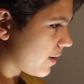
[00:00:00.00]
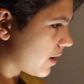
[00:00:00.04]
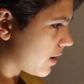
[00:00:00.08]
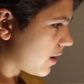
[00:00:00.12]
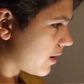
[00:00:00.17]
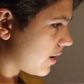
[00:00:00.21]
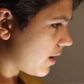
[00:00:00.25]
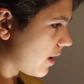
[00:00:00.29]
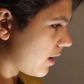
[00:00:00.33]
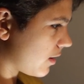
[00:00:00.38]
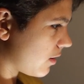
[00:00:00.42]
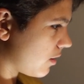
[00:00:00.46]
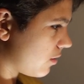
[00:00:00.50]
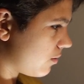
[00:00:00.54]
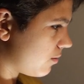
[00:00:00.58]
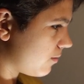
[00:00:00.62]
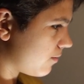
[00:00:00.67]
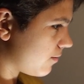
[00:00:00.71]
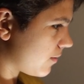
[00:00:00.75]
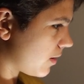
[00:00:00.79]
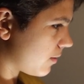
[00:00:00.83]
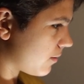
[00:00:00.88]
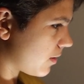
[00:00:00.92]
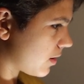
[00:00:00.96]
make it yellow.
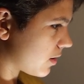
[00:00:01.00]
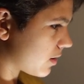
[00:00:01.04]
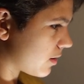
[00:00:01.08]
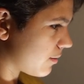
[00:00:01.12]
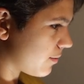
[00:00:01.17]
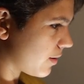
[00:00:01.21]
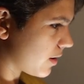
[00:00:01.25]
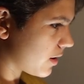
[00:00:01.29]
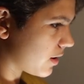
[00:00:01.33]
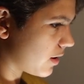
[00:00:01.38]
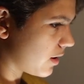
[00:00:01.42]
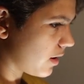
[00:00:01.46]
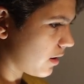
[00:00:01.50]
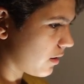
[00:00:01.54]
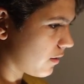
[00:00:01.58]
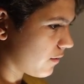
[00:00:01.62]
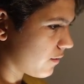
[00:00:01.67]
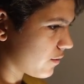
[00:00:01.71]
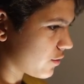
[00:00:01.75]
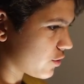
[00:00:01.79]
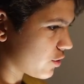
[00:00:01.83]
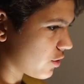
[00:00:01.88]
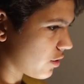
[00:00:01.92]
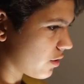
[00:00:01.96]
I'm not gonna make it yellow
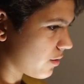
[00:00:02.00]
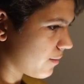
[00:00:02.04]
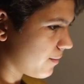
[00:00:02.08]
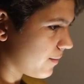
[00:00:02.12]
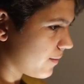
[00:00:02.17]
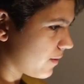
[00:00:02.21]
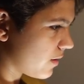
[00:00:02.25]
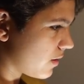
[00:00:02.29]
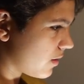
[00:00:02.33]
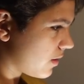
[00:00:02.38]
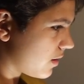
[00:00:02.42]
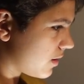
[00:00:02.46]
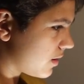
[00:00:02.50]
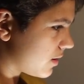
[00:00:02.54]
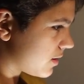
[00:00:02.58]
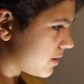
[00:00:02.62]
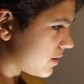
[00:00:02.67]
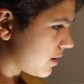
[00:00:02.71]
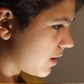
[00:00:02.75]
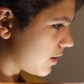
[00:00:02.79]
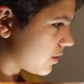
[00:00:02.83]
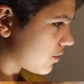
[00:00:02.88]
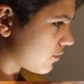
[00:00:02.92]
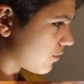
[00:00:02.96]
for sure.
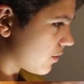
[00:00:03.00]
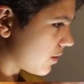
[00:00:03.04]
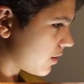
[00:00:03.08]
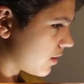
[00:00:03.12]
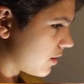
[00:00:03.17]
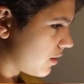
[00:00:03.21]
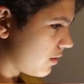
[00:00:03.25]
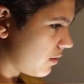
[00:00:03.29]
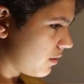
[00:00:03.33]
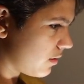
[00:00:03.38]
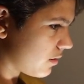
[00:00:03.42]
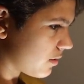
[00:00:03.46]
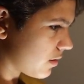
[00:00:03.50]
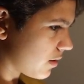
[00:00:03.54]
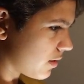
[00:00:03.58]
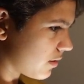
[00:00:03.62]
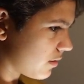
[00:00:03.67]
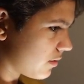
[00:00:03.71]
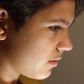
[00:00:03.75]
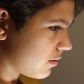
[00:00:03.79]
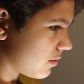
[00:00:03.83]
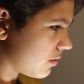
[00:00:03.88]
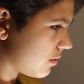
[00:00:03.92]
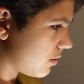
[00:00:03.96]
Saturate it. Okay.
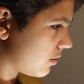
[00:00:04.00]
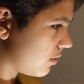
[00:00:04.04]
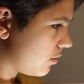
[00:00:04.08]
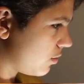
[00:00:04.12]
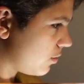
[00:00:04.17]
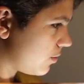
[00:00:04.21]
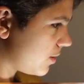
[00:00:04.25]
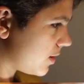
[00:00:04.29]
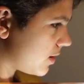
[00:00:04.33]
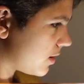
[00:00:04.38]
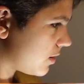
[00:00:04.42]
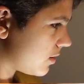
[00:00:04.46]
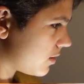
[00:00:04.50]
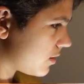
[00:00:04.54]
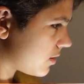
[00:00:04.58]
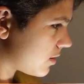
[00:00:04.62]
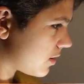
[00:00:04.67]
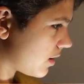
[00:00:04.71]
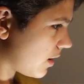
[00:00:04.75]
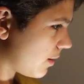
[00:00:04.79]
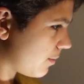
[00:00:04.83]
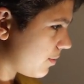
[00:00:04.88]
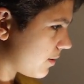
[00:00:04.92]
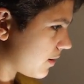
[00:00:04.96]
Luminance.
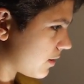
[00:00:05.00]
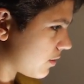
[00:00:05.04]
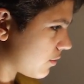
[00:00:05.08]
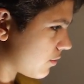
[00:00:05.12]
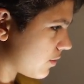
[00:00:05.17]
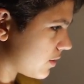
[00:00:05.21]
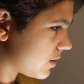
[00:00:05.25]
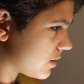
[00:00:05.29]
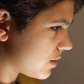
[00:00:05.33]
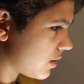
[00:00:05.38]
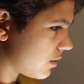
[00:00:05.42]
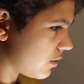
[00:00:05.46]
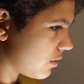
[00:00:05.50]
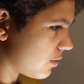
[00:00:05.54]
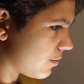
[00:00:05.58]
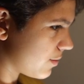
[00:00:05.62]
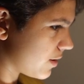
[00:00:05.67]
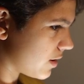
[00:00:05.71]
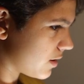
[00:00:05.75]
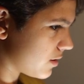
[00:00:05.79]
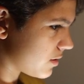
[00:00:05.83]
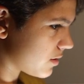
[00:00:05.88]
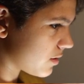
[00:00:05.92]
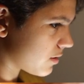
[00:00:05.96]
Yep. Increase the
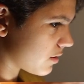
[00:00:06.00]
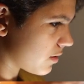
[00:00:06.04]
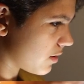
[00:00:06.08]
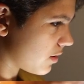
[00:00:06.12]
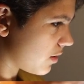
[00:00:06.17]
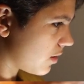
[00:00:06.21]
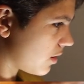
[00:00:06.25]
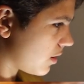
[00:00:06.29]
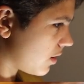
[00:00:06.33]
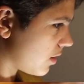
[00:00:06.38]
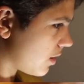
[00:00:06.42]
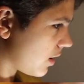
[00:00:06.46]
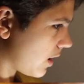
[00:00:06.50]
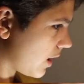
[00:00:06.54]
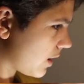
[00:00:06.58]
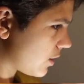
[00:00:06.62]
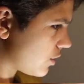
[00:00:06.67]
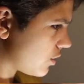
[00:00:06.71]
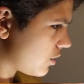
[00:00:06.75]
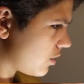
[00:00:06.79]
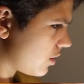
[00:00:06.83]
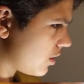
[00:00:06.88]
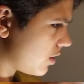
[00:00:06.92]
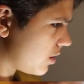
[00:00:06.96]
luminance.
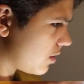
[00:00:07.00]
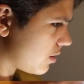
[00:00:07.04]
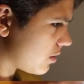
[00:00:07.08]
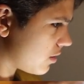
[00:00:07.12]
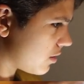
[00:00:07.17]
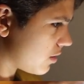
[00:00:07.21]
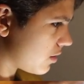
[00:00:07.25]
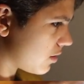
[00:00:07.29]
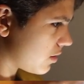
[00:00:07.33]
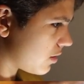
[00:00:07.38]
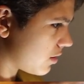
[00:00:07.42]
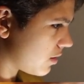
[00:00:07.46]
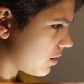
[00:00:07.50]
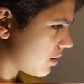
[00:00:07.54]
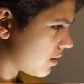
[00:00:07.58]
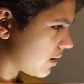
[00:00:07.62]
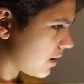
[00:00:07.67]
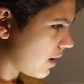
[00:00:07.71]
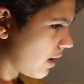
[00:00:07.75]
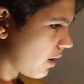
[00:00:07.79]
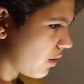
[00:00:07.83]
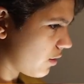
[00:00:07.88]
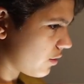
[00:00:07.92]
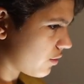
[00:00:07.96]
Actually,
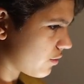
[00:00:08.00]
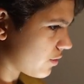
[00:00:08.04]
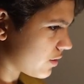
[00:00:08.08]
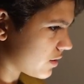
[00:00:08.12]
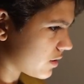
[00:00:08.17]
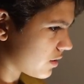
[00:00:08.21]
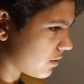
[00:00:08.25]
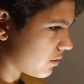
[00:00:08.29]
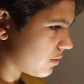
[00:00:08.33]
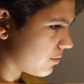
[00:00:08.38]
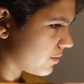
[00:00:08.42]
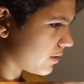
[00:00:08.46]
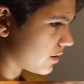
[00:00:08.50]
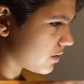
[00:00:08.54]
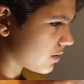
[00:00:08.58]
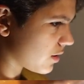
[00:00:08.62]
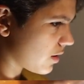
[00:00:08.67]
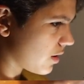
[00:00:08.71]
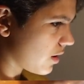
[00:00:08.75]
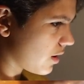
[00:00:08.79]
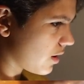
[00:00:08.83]
yeah, I'll increase the luminance.